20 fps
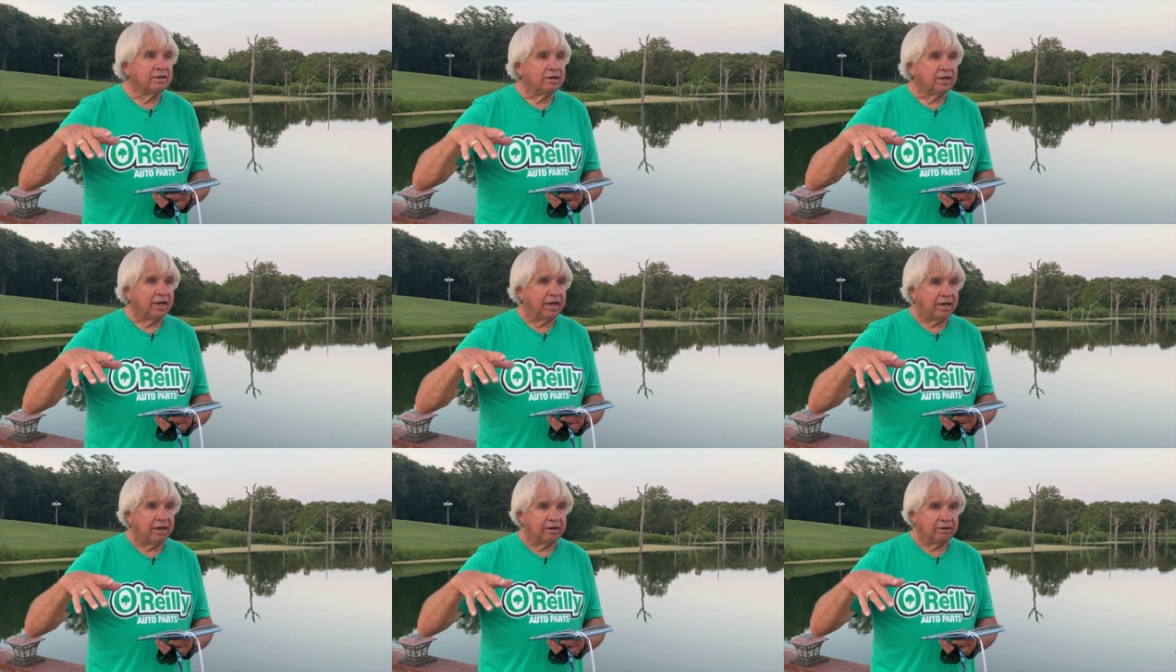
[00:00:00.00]

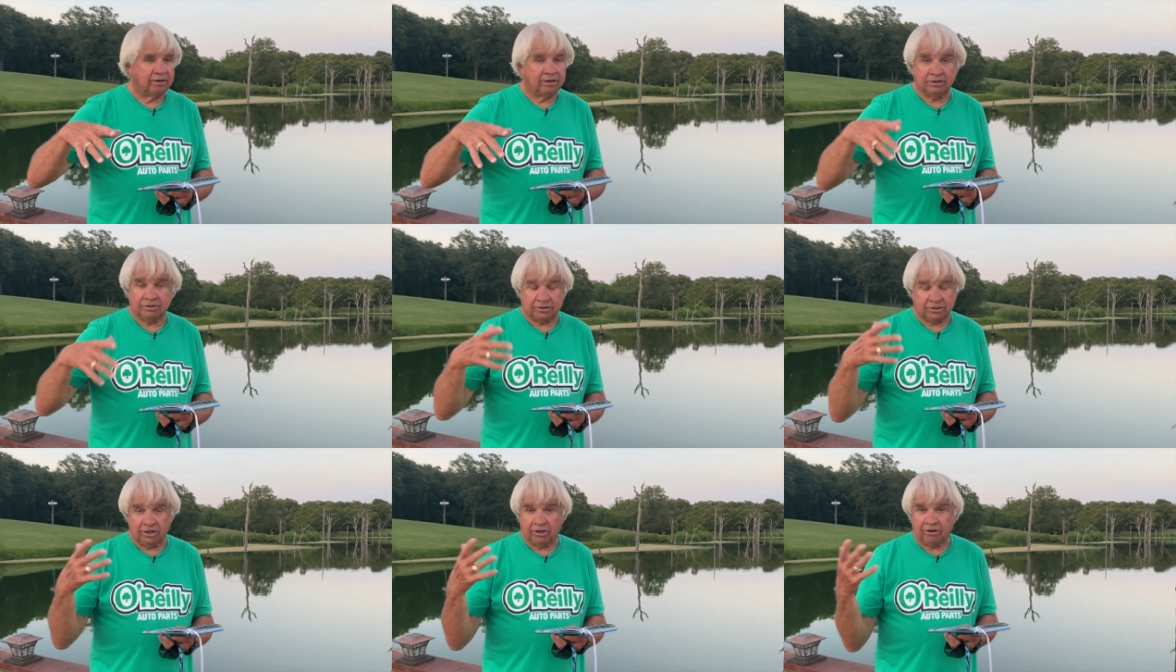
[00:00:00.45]
and
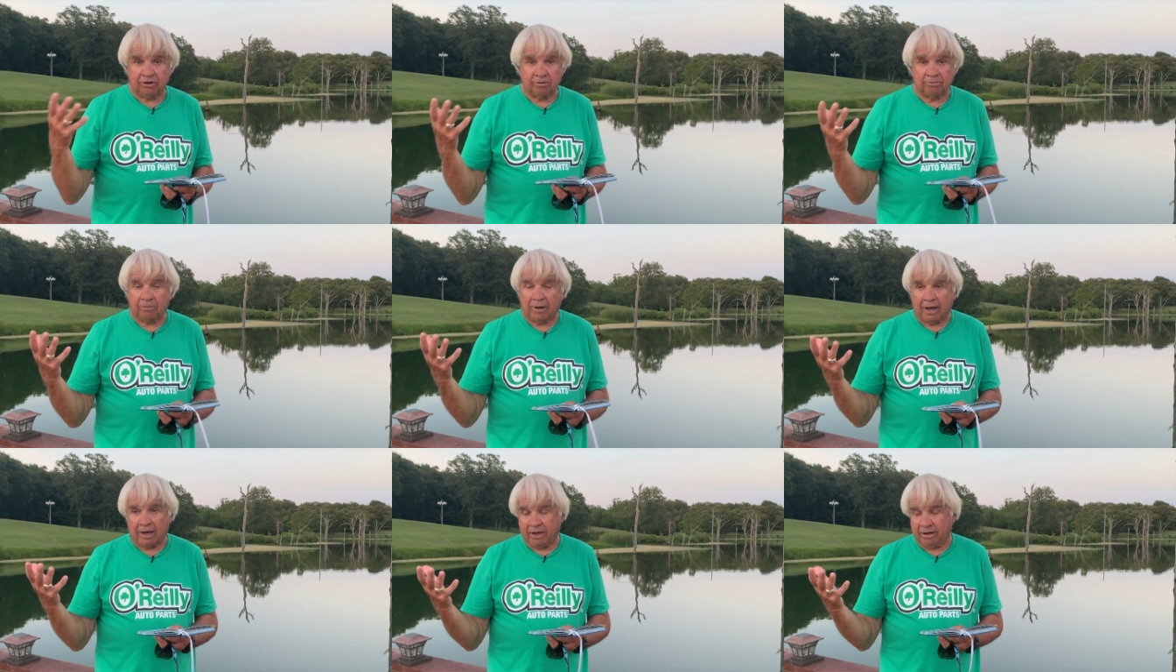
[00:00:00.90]

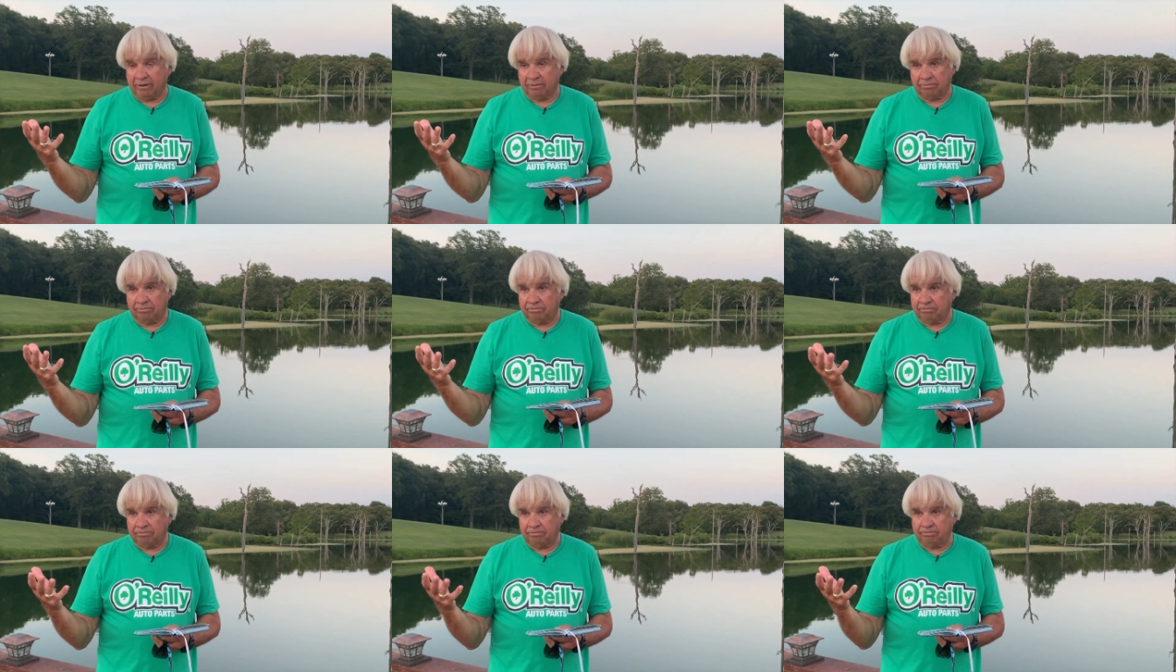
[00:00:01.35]
considered by
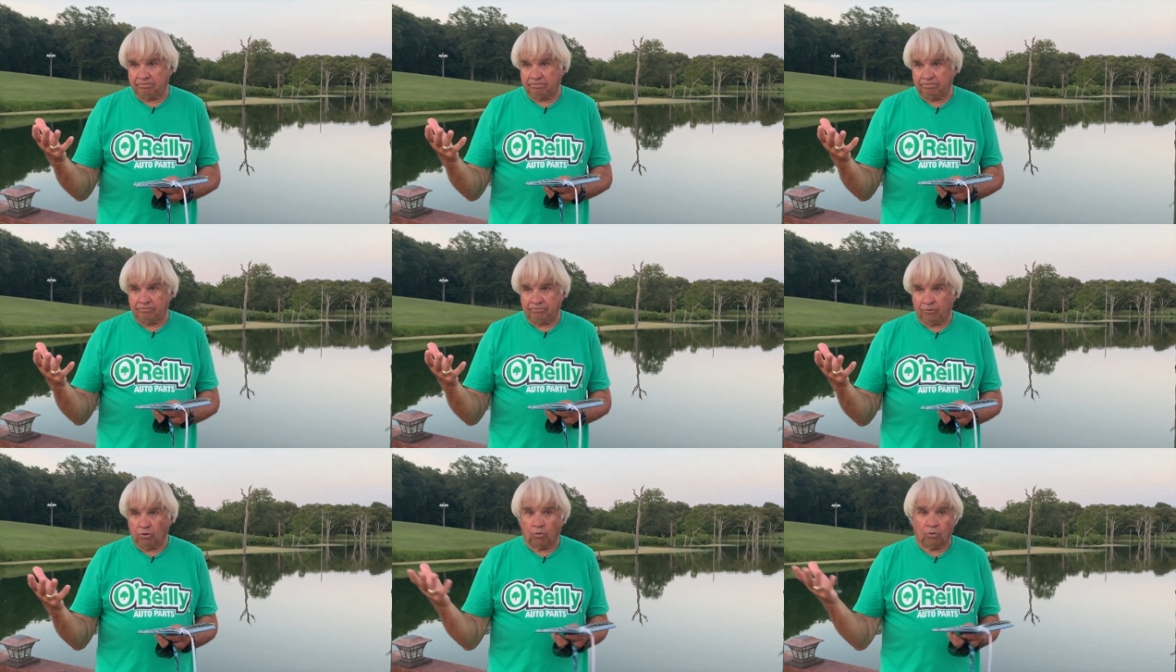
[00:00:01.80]

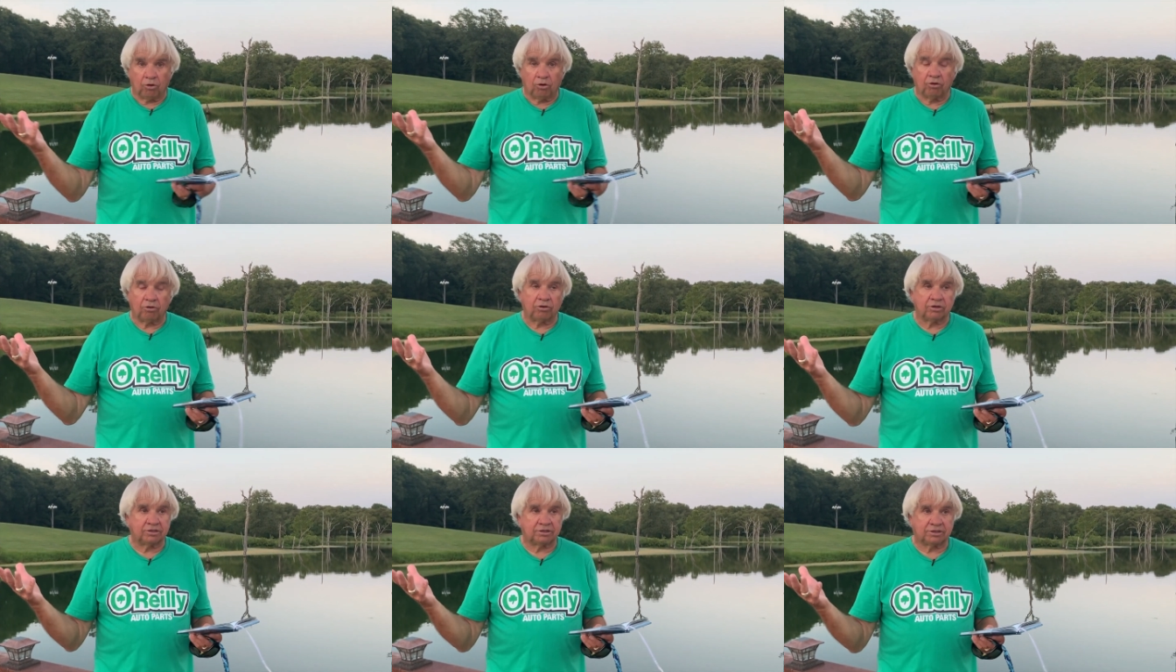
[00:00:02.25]
the
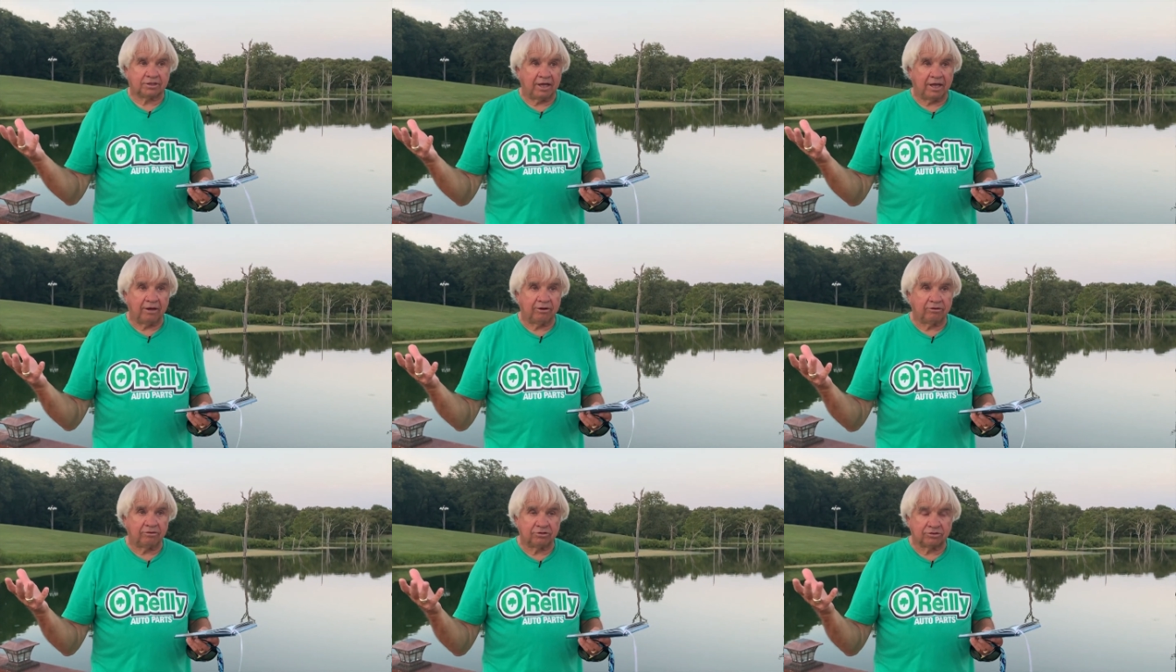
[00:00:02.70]
worldly
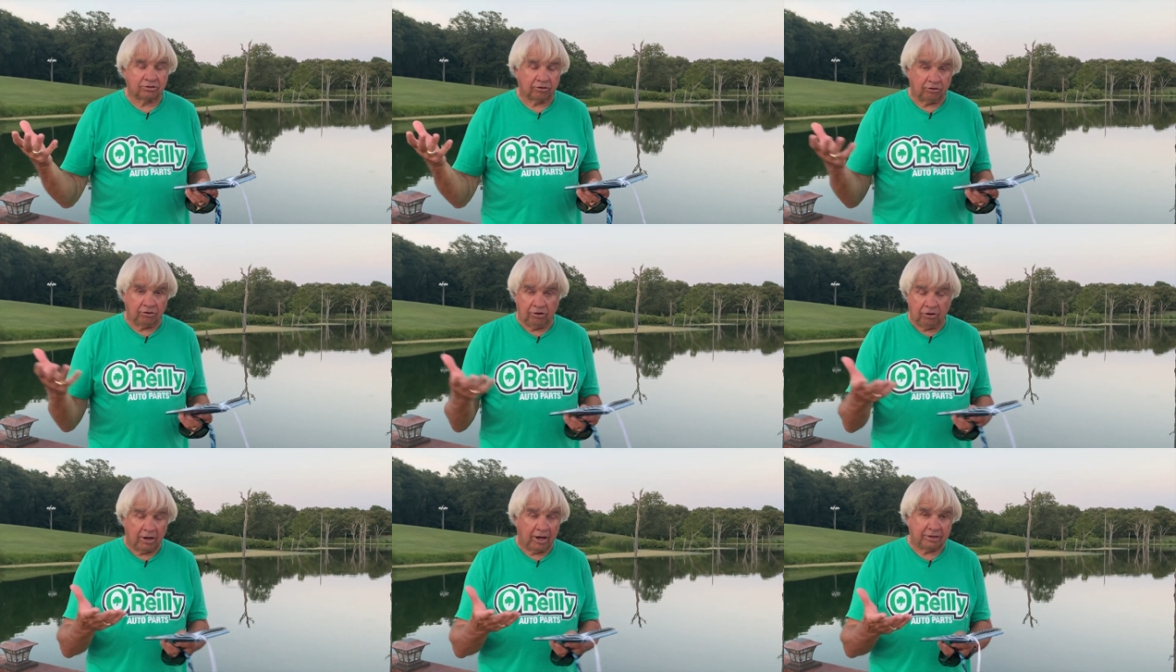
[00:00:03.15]
standards
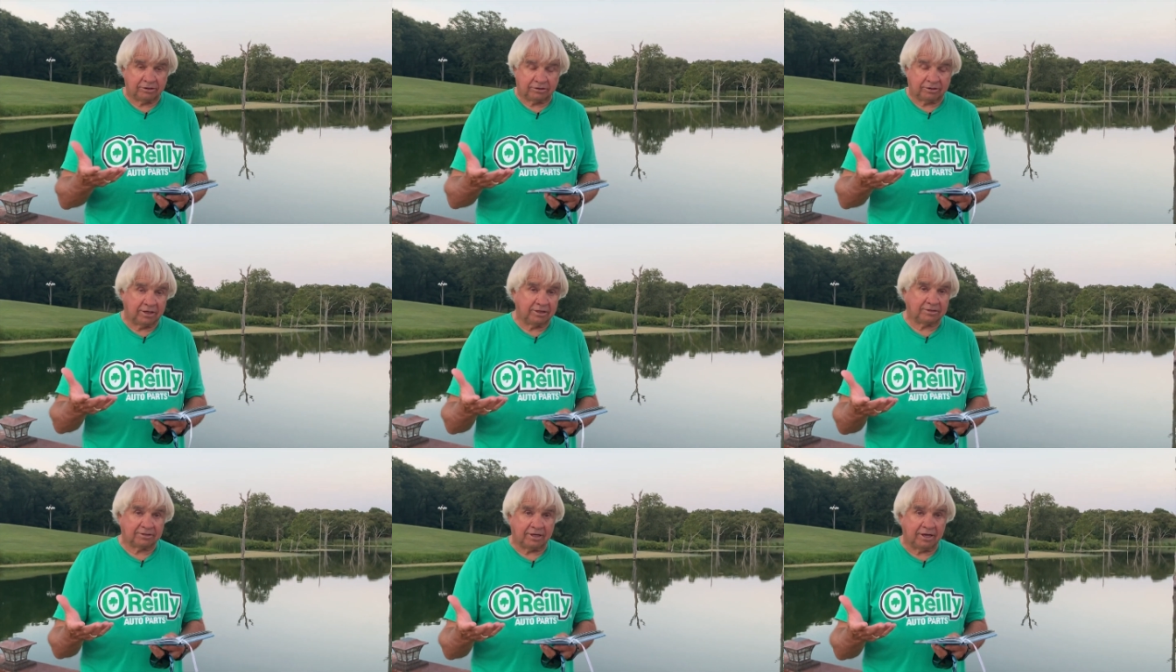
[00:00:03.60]
or United
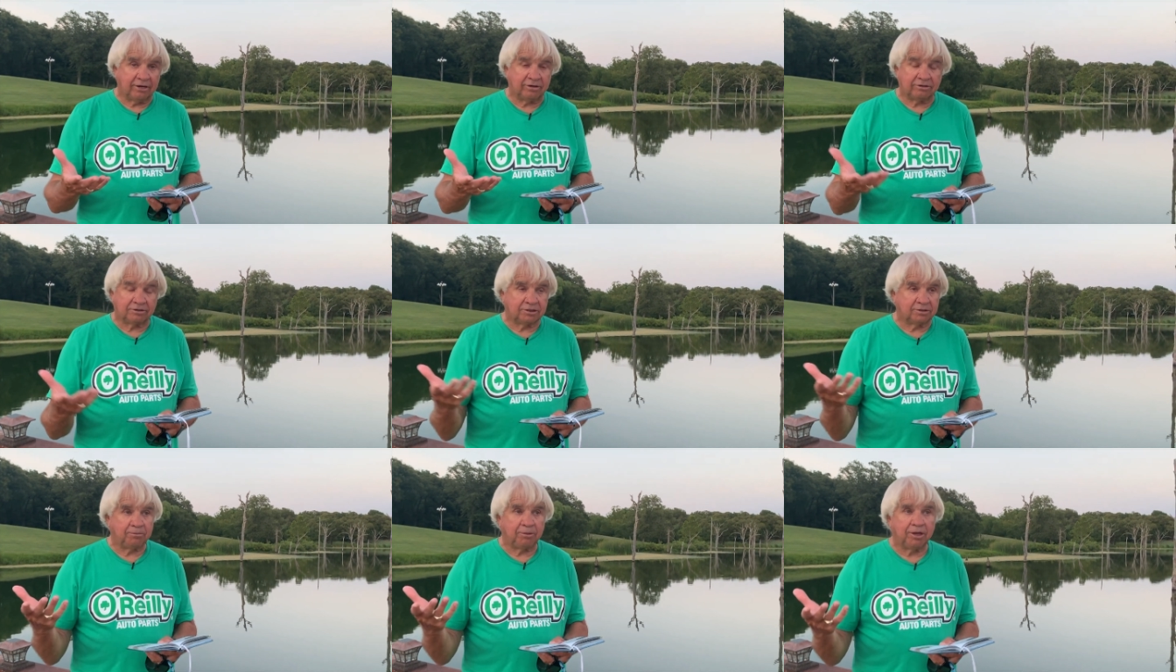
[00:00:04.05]
States
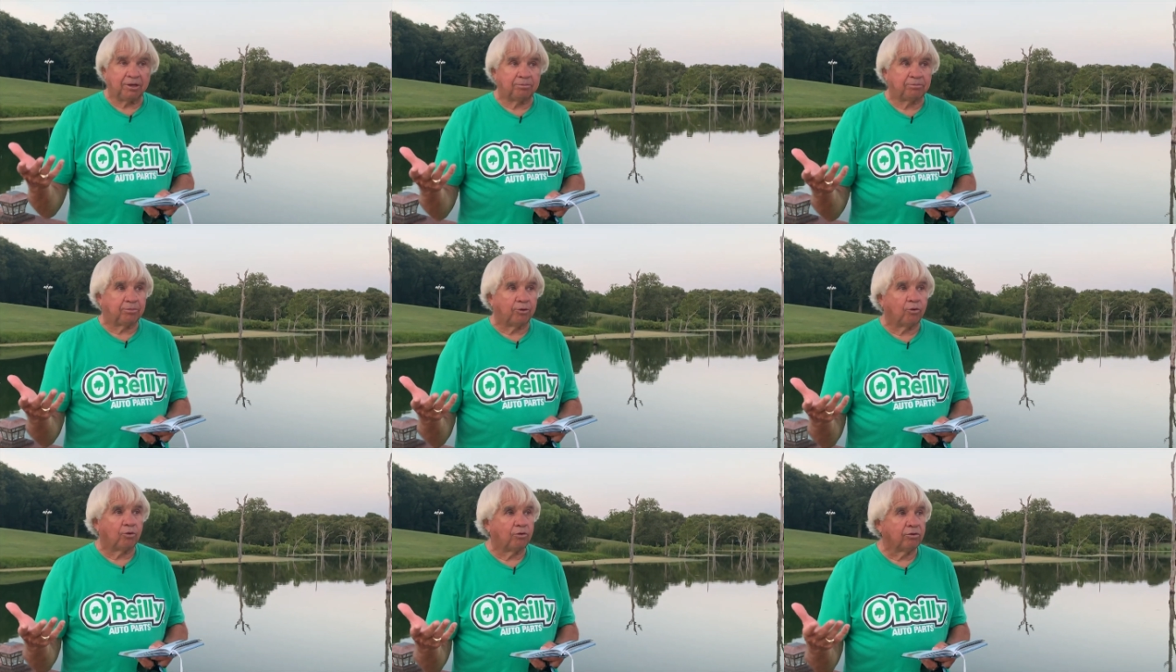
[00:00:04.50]
standards as being
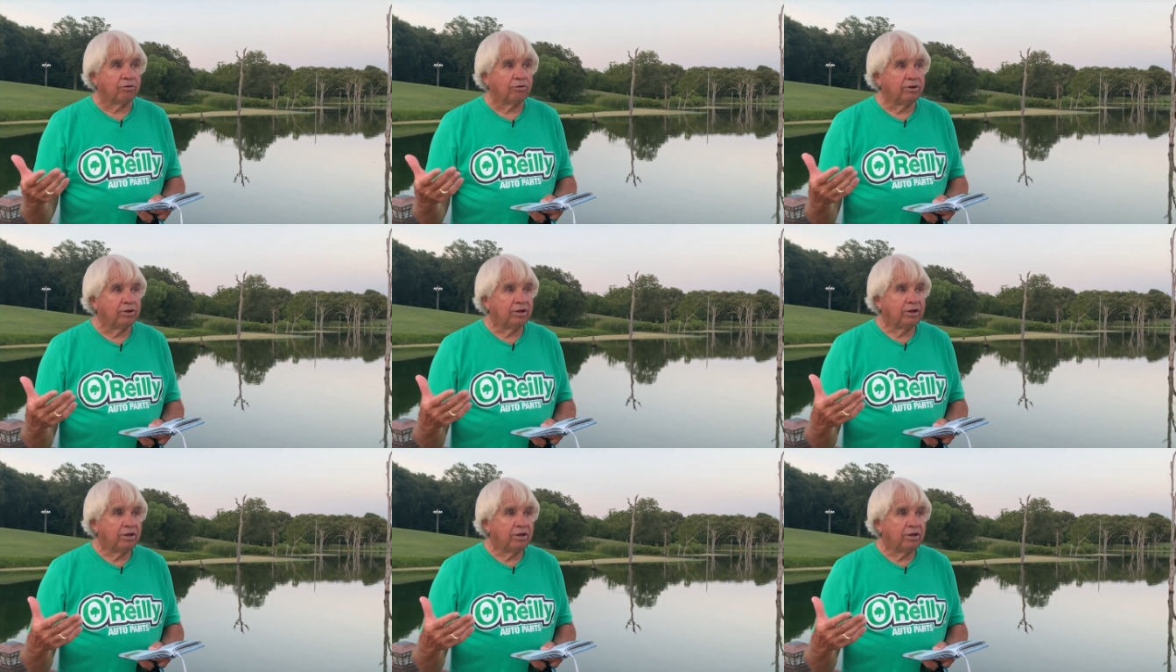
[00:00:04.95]
poor,